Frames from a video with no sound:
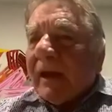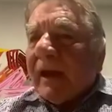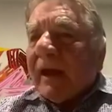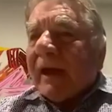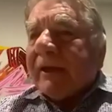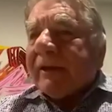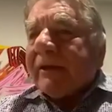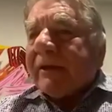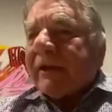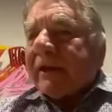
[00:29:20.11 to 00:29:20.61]

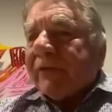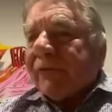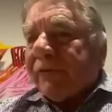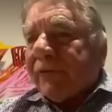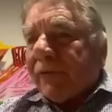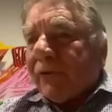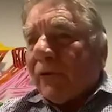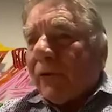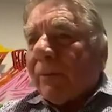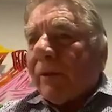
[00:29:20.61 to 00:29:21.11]
and
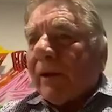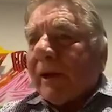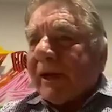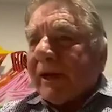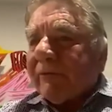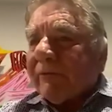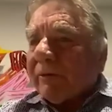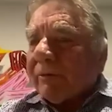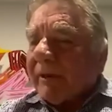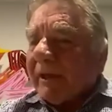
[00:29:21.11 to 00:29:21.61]
therefore by
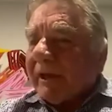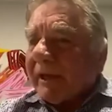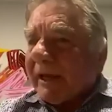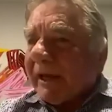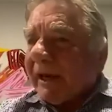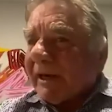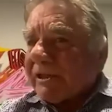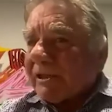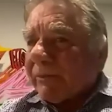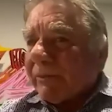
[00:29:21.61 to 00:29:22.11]
giving
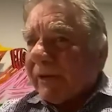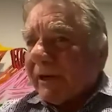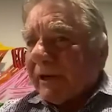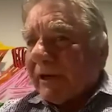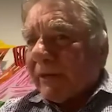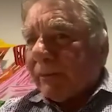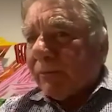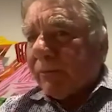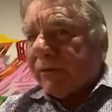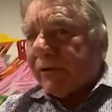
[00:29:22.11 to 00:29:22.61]
medication we can
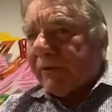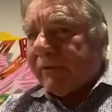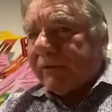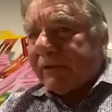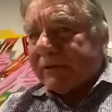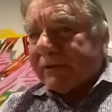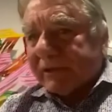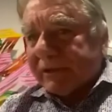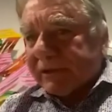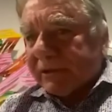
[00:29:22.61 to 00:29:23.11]
improve the
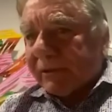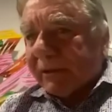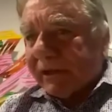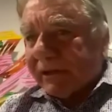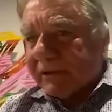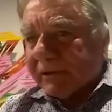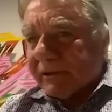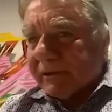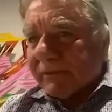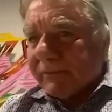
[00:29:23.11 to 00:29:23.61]

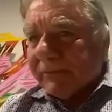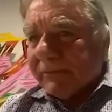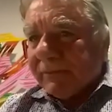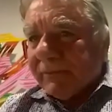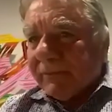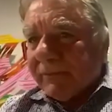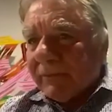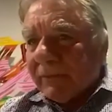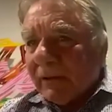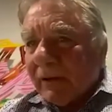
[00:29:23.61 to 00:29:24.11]
situation.
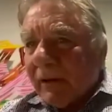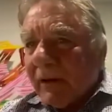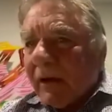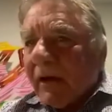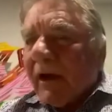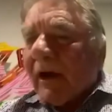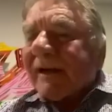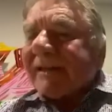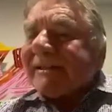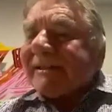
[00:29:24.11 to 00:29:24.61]

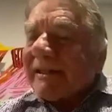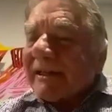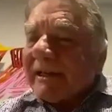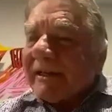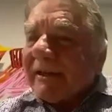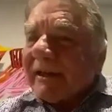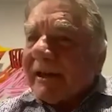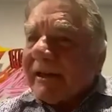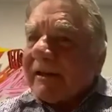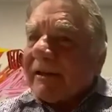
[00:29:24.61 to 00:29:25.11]
I see
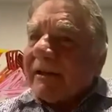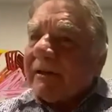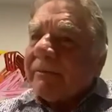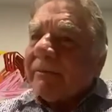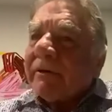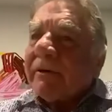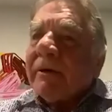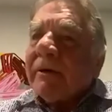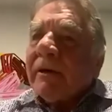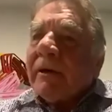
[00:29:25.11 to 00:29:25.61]
that
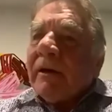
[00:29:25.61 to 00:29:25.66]
in